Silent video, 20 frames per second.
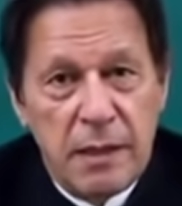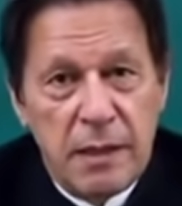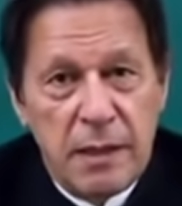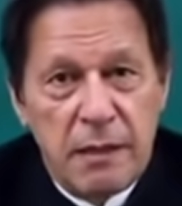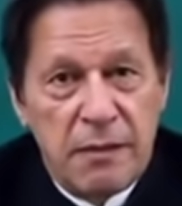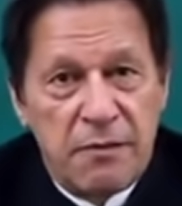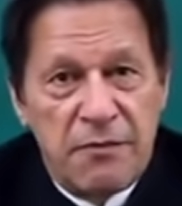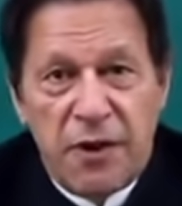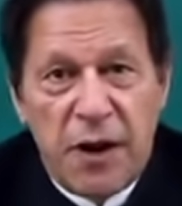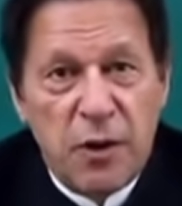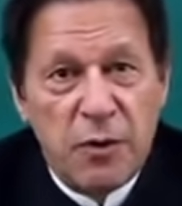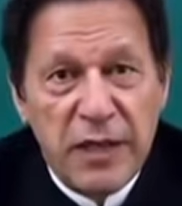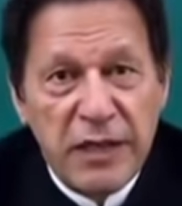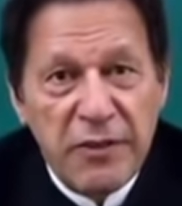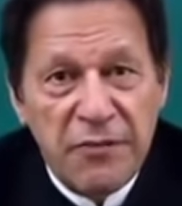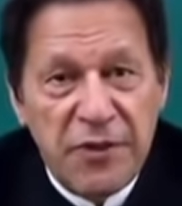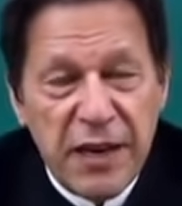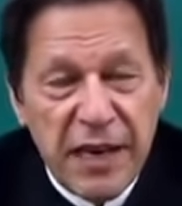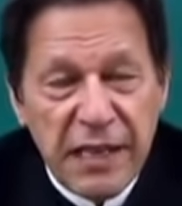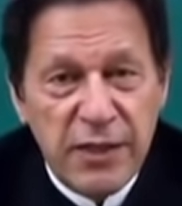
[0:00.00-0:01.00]
founding
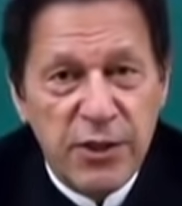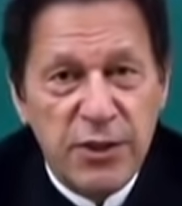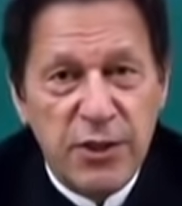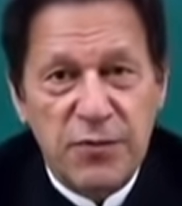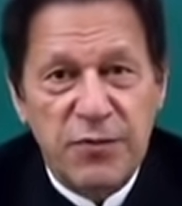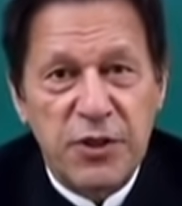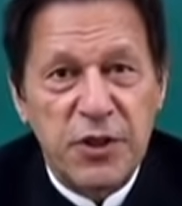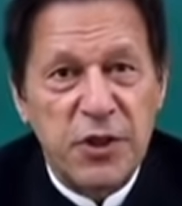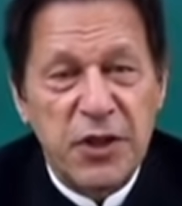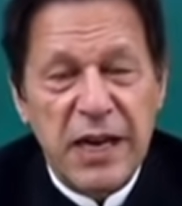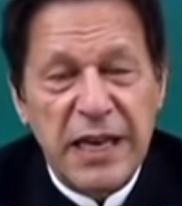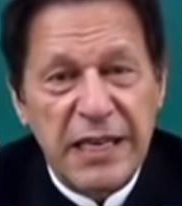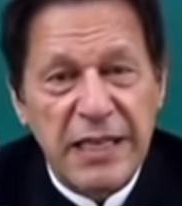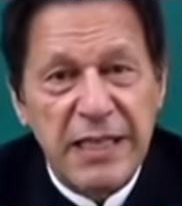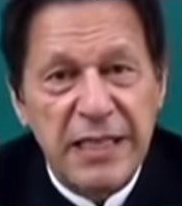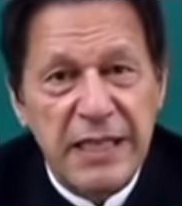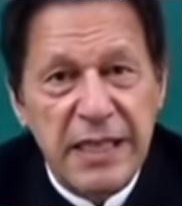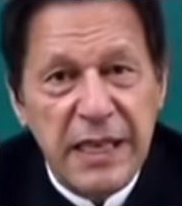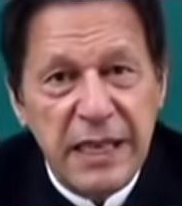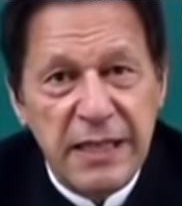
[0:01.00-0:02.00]
fathers of the United
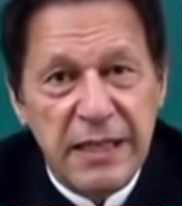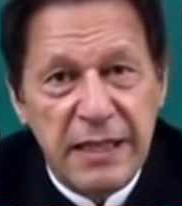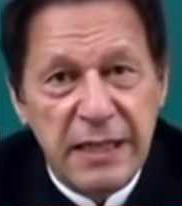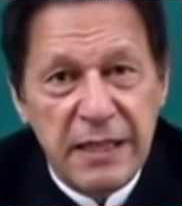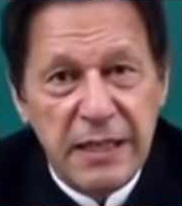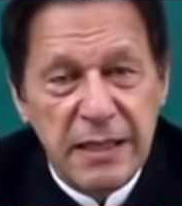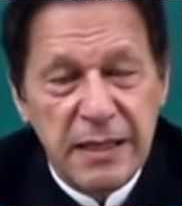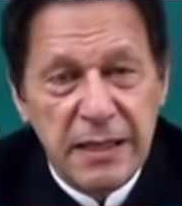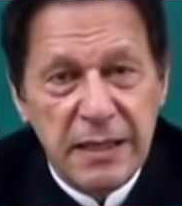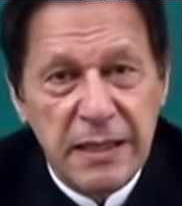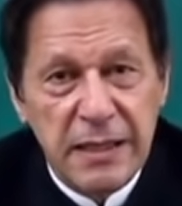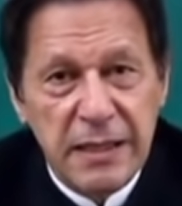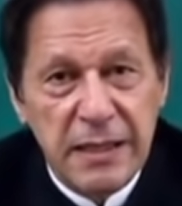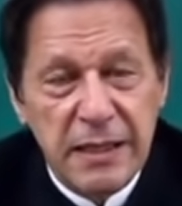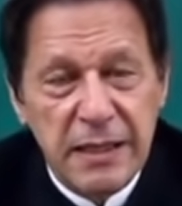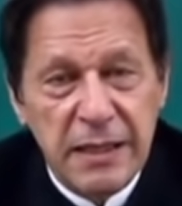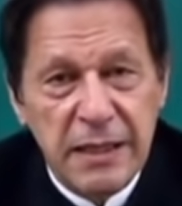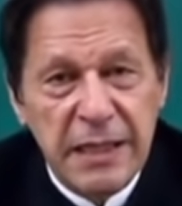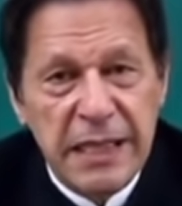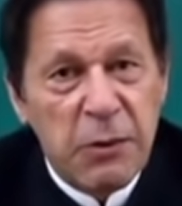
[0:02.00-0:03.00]
States.
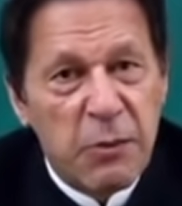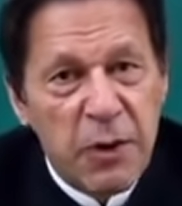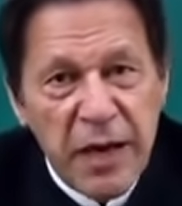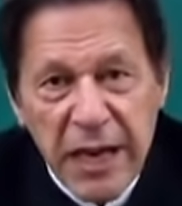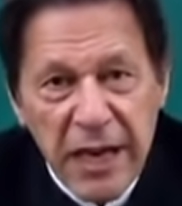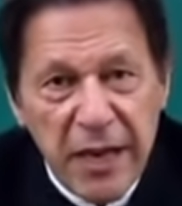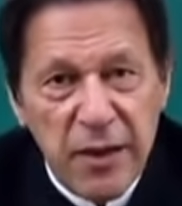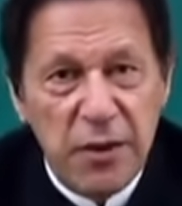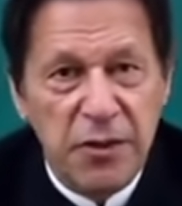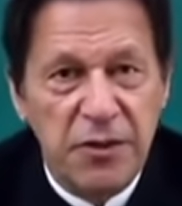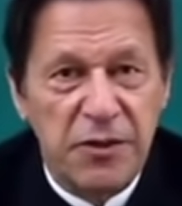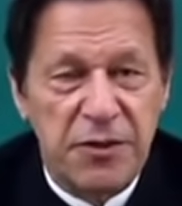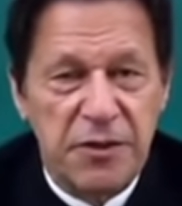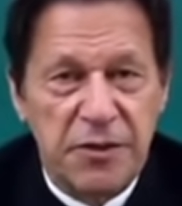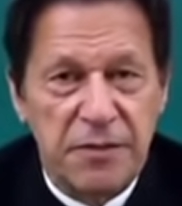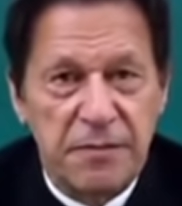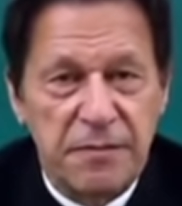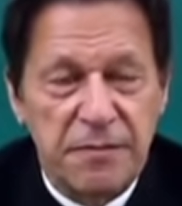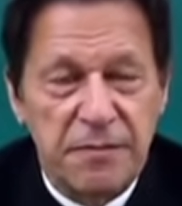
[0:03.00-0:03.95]
They were heroes.